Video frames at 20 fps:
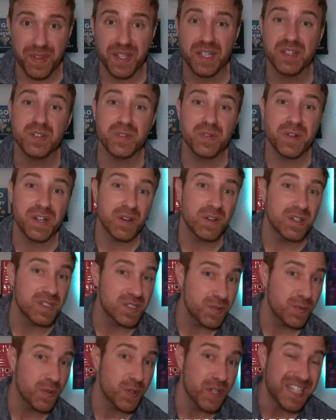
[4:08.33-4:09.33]
Interrail
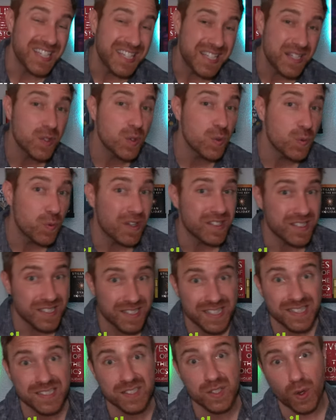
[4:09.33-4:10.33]
is for EU
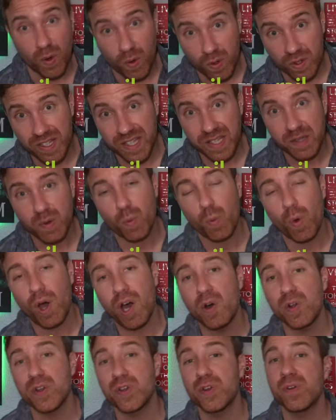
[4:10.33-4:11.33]
residents only,
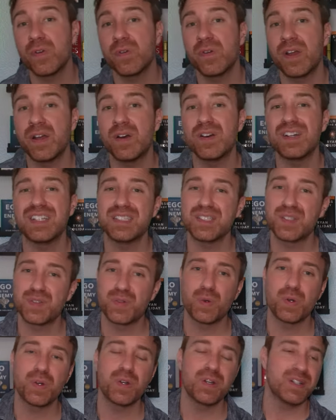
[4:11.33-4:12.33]
while Eurail is
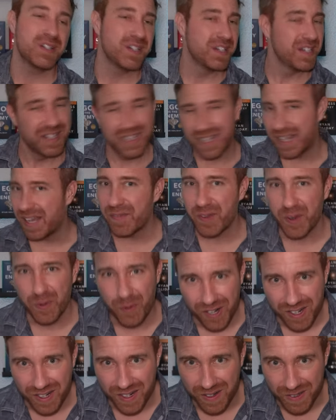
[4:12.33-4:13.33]
for
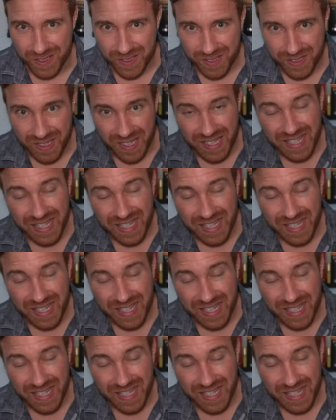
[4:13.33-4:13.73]
everyone else.